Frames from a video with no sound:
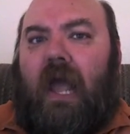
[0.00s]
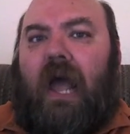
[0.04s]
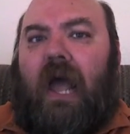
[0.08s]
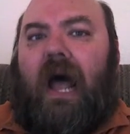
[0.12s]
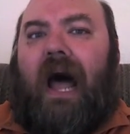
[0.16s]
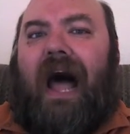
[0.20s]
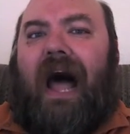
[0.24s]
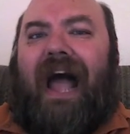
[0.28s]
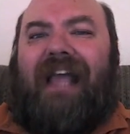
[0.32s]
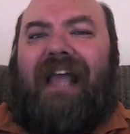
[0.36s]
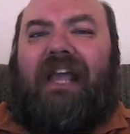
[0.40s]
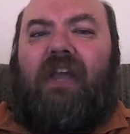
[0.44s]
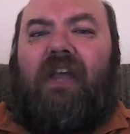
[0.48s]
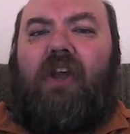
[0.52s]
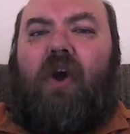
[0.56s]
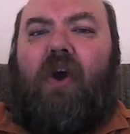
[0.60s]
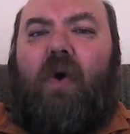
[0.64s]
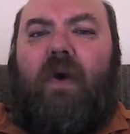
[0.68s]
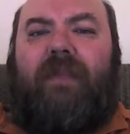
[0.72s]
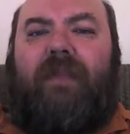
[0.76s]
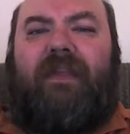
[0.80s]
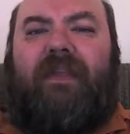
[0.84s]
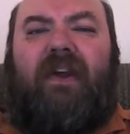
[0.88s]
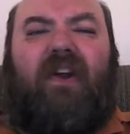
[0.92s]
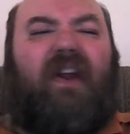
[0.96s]
I can
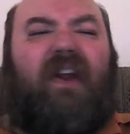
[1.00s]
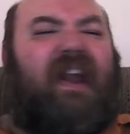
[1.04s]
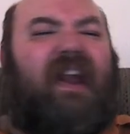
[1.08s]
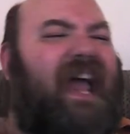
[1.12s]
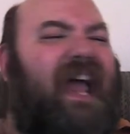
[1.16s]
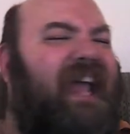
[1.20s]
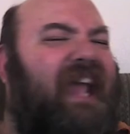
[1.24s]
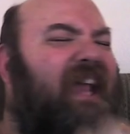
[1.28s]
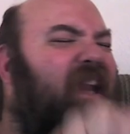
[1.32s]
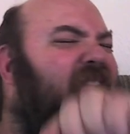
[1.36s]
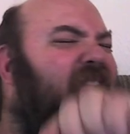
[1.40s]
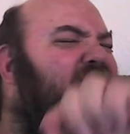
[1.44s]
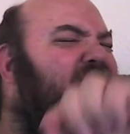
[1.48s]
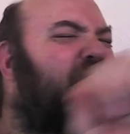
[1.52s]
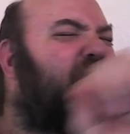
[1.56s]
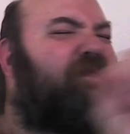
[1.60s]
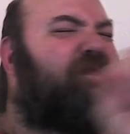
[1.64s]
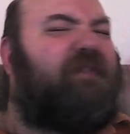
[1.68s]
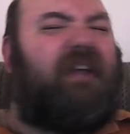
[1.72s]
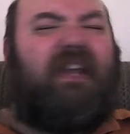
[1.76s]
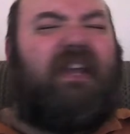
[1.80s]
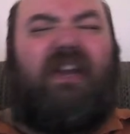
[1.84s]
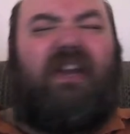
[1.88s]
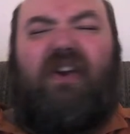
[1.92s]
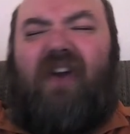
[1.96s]
go in there and I can
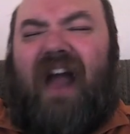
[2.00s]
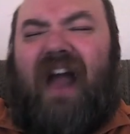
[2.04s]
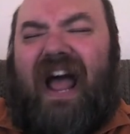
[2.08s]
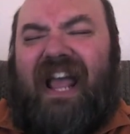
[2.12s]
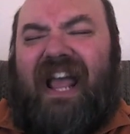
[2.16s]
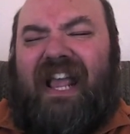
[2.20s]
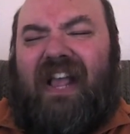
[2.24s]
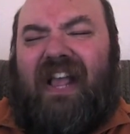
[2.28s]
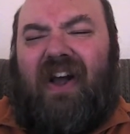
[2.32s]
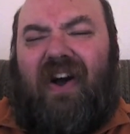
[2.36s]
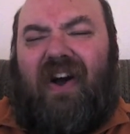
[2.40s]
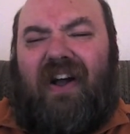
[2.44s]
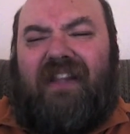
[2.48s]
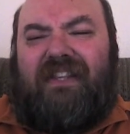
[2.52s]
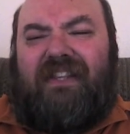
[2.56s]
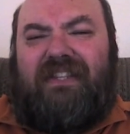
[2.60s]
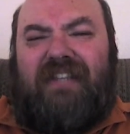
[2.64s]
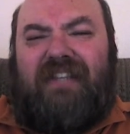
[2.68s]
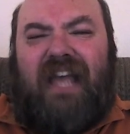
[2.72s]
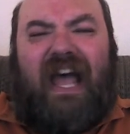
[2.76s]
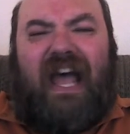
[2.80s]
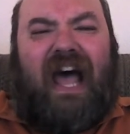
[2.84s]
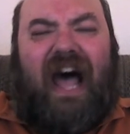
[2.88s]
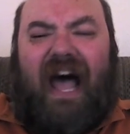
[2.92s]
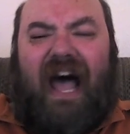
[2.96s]
configure
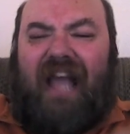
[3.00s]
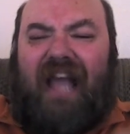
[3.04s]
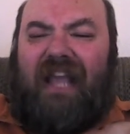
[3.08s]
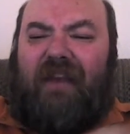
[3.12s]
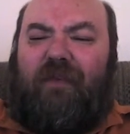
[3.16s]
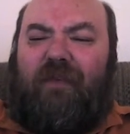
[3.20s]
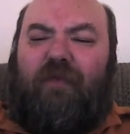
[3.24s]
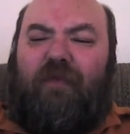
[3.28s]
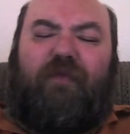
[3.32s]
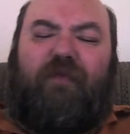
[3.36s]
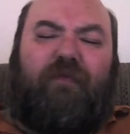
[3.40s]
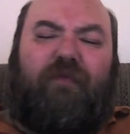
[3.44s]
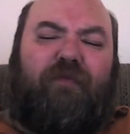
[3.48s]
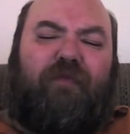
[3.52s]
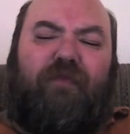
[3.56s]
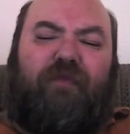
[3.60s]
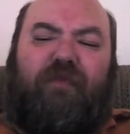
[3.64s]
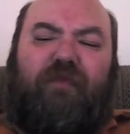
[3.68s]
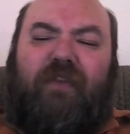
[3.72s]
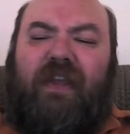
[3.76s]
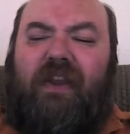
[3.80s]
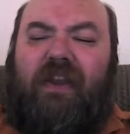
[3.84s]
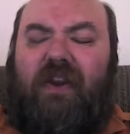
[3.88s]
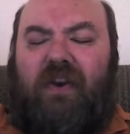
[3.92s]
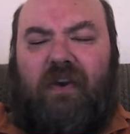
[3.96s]
icons. I can
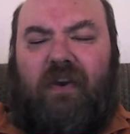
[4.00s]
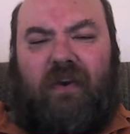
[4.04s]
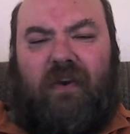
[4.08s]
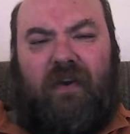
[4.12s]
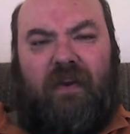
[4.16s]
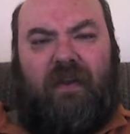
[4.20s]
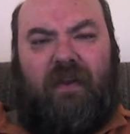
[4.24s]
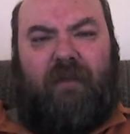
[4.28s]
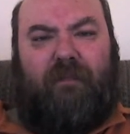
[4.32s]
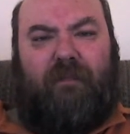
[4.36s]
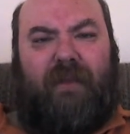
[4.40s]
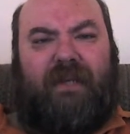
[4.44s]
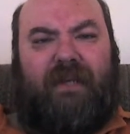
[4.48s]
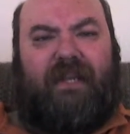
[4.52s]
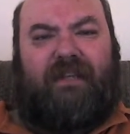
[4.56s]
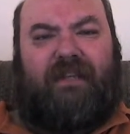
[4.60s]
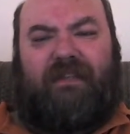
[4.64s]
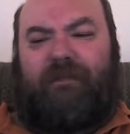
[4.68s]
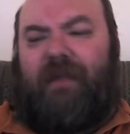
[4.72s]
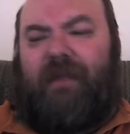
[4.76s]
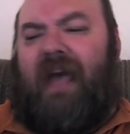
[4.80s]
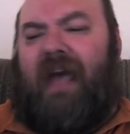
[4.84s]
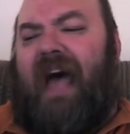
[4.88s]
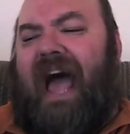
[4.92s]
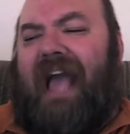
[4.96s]
configure my
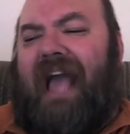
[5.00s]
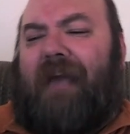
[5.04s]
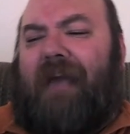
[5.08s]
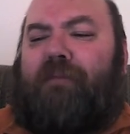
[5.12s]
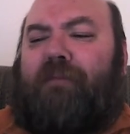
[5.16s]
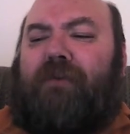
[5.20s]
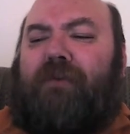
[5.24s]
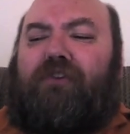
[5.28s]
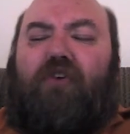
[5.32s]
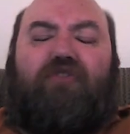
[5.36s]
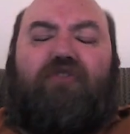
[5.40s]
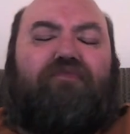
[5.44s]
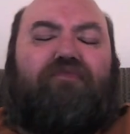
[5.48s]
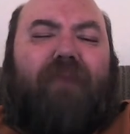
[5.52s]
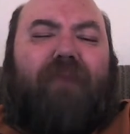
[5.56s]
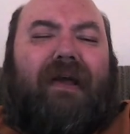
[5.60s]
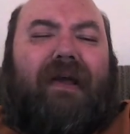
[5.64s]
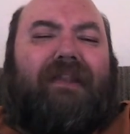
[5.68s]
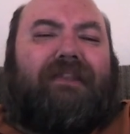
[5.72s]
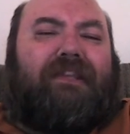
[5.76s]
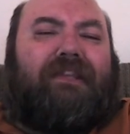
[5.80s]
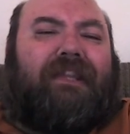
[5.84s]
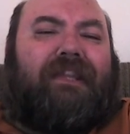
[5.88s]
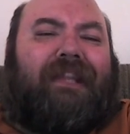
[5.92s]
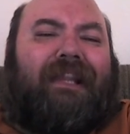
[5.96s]
desktop. I can put those
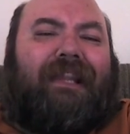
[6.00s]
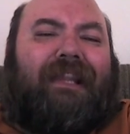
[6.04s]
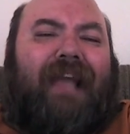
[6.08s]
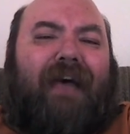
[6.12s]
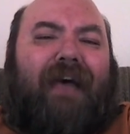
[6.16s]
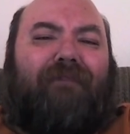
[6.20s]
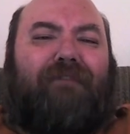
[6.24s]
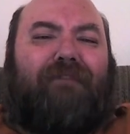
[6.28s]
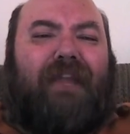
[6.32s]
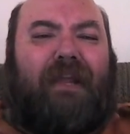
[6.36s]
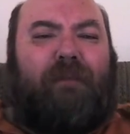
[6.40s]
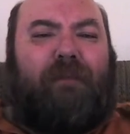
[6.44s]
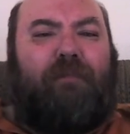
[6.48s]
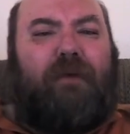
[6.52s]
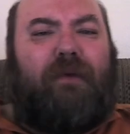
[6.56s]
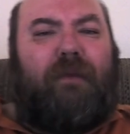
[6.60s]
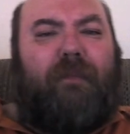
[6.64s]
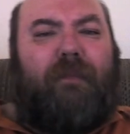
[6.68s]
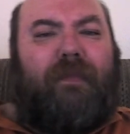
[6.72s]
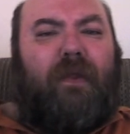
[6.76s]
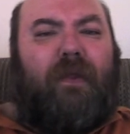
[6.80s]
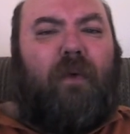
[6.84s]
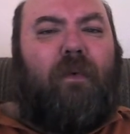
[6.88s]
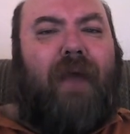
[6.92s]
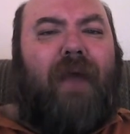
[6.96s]
buttons on the left. I can put them
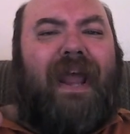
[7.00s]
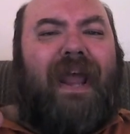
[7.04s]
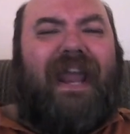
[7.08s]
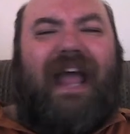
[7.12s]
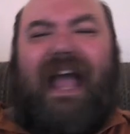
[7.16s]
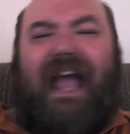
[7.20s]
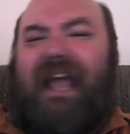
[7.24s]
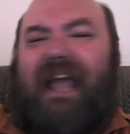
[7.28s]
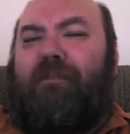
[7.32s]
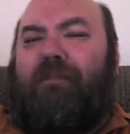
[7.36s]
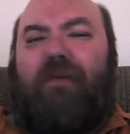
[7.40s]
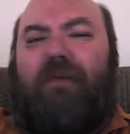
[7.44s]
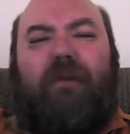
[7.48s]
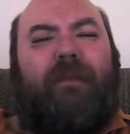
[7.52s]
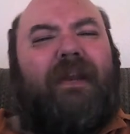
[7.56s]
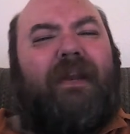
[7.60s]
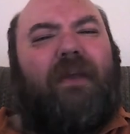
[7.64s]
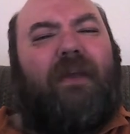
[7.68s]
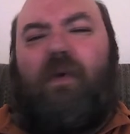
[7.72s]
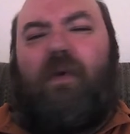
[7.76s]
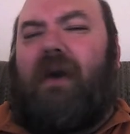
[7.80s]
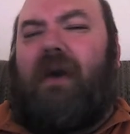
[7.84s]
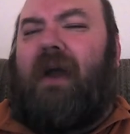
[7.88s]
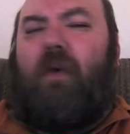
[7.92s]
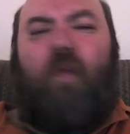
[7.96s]
on the right. I can put them
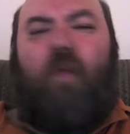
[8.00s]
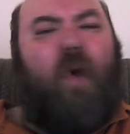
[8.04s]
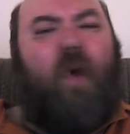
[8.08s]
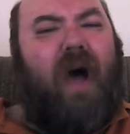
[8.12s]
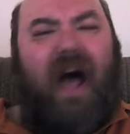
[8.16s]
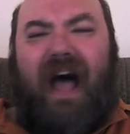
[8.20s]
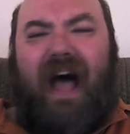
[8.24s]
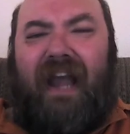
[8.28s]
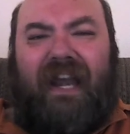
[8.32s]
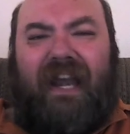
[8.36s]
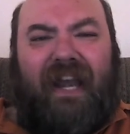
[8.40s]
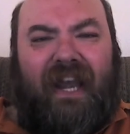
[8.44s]
anywhere I want.